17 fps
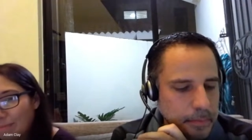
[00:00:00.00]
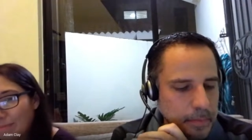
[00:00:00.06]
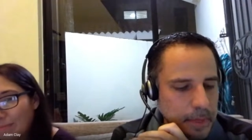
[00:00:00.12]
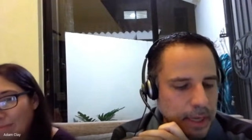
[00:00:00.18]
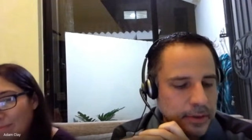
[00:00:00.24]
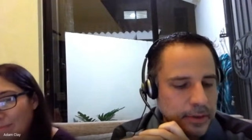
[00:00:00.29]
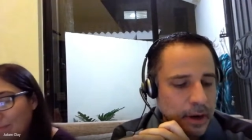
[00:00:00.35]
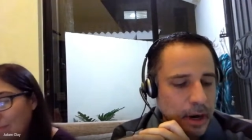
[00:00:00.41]

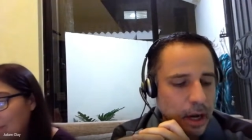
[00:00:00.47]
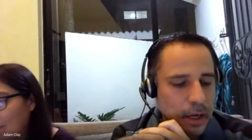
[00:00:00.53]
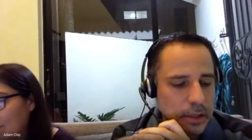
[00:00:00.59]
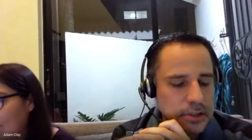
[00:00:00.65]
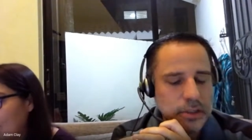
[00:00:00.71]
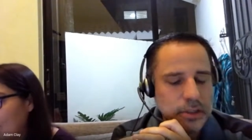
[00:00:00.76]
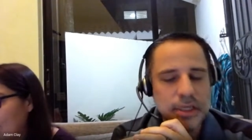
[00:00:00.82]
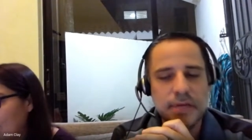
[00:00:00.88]
they're
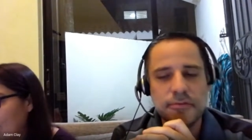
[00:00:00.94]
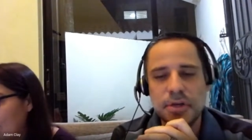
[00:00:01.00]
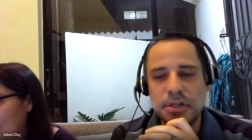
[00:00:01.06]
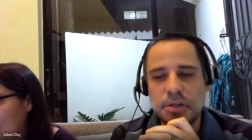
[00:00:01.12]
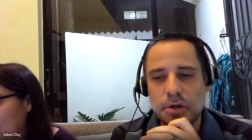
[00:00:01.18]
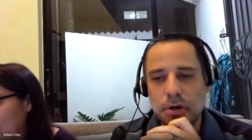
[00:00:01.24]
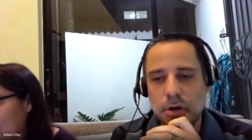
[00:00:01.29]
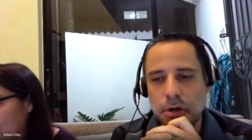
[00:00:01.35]
also going to
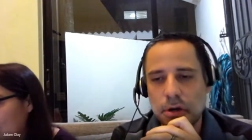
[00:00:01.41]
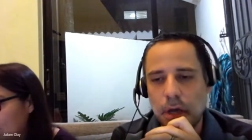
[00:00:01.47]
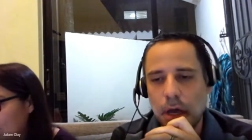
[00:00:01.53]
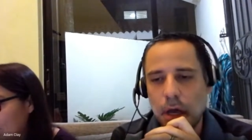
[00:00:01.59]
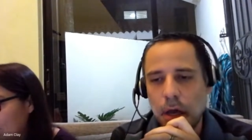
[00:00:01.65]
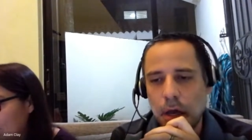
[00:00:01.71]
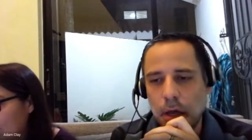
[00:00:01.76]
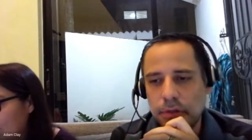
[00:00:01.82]
return
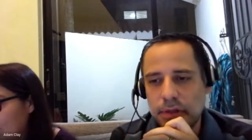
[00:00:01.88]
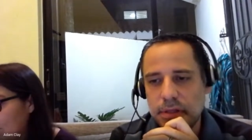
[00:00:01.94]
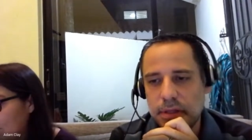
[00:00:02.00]
all the.